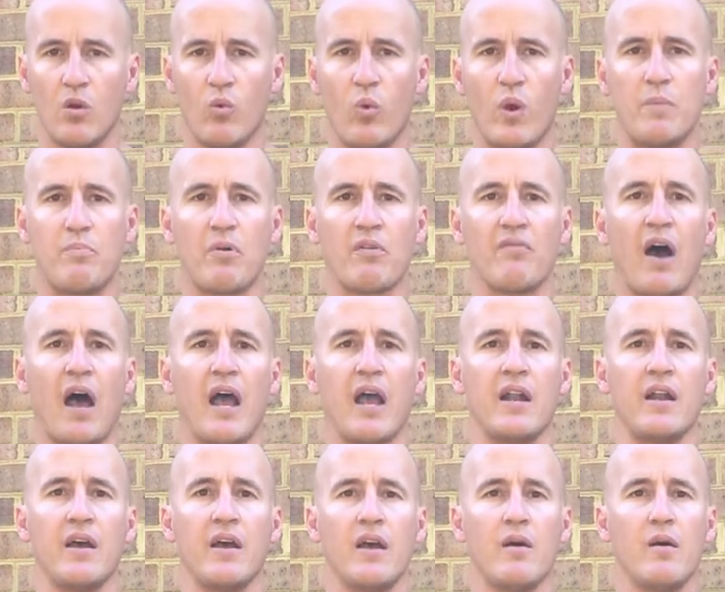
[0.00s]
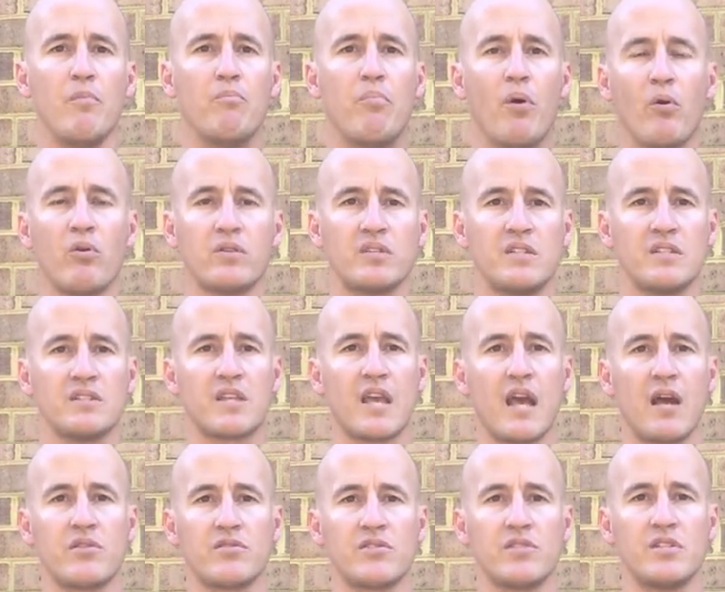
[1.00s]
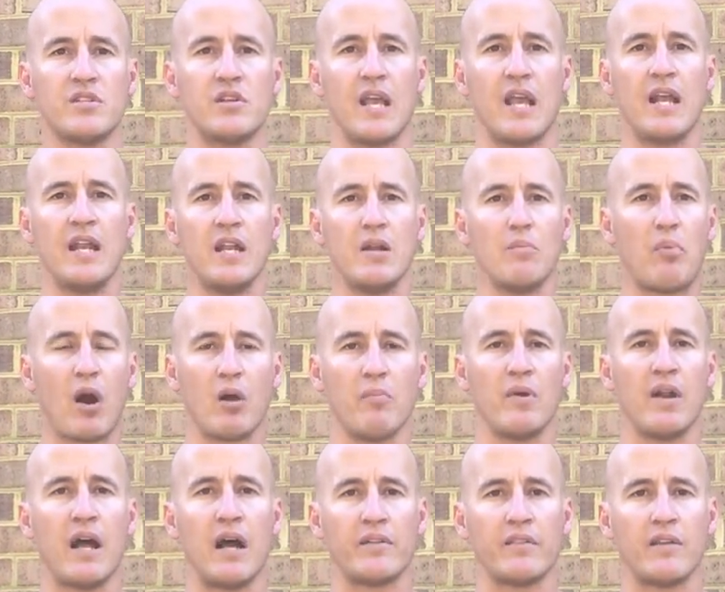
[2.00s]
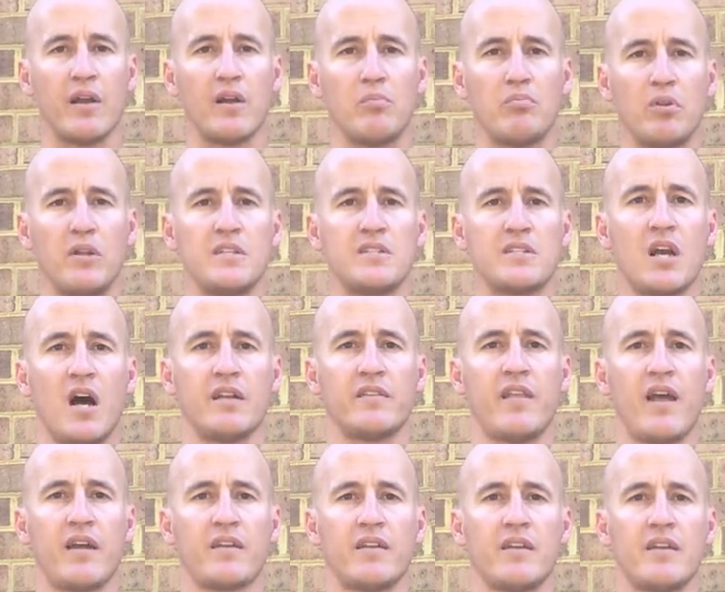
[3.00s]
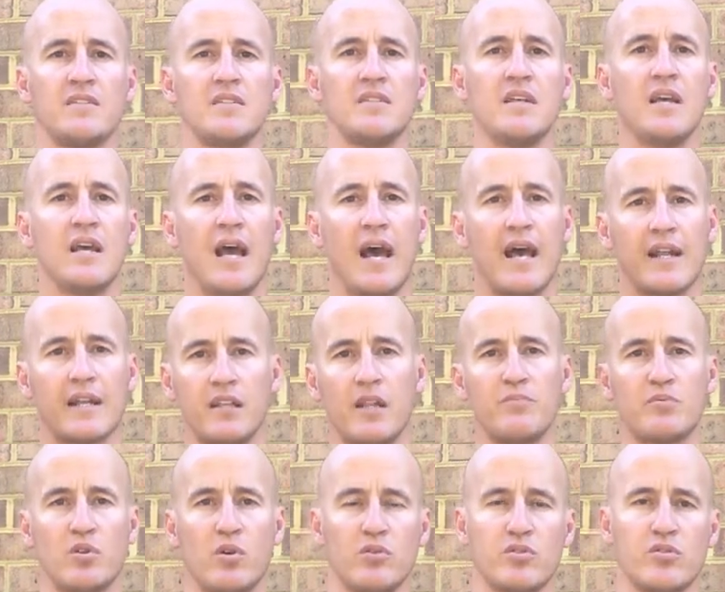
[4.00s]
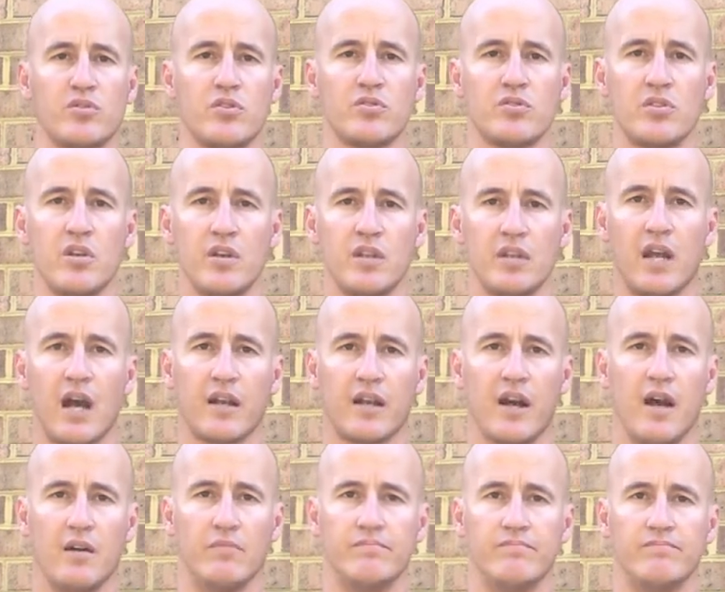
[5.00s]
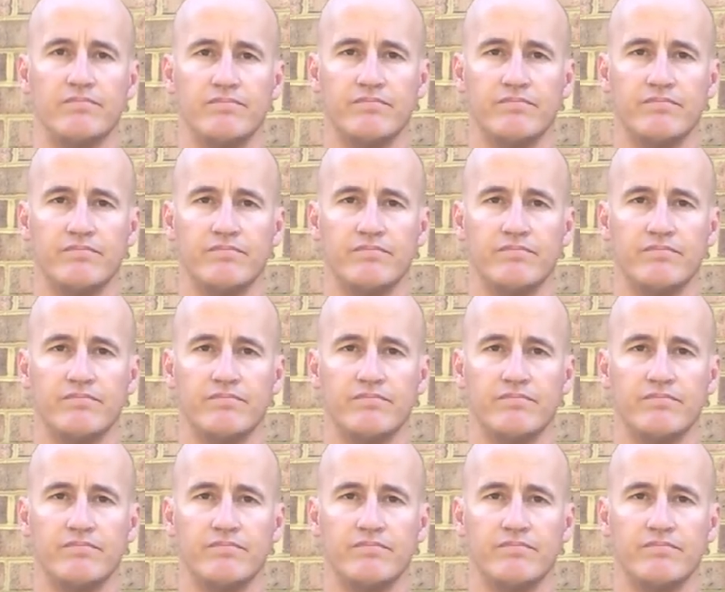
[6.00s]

We provide bulk discounts to any department out there. Please contact us at eclipseholsters.com.